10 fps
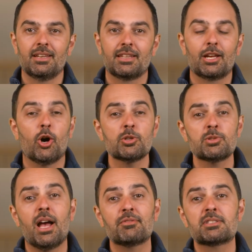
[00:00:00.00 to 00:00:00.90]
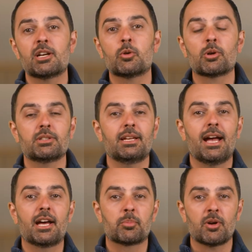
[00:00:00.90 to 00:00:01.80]
They also have to tell Workday
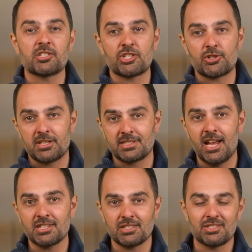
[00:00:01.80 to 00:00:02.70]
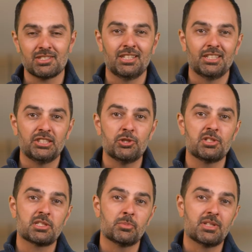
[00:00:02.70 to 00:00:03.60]
how to process transactions
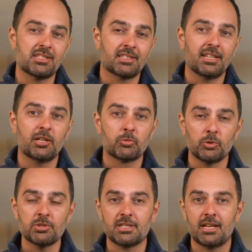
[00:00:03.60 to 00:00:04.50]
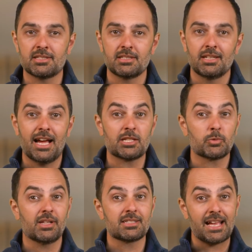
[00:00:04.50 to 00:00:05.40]
using some designated rule sets, as
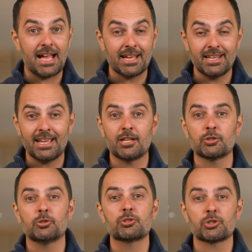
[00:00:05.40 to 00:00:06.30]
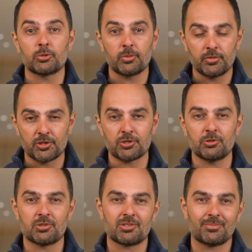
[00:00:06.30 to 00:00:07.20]
well as how to handle journal
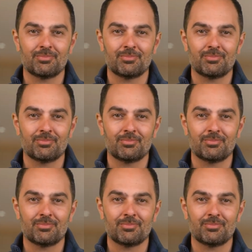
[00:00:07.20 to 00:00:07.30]
reversals.